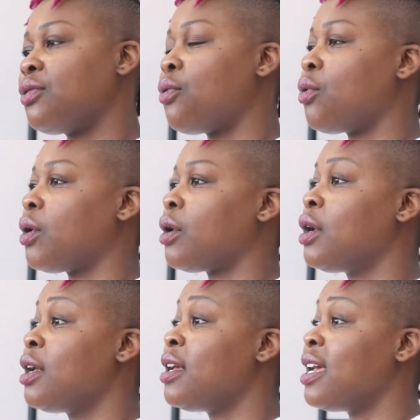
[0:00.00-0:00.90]
or
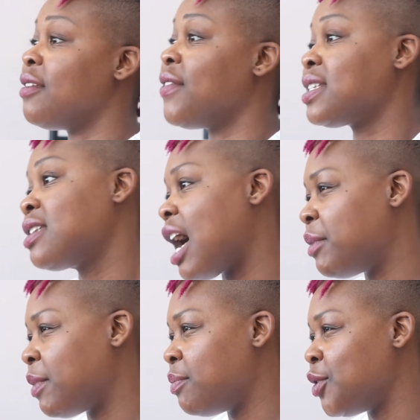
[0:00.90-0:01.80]
invest time in
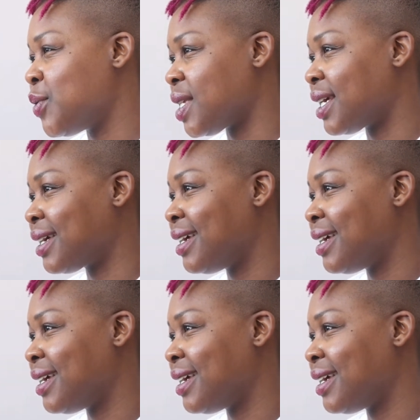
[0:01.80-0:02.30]
my music?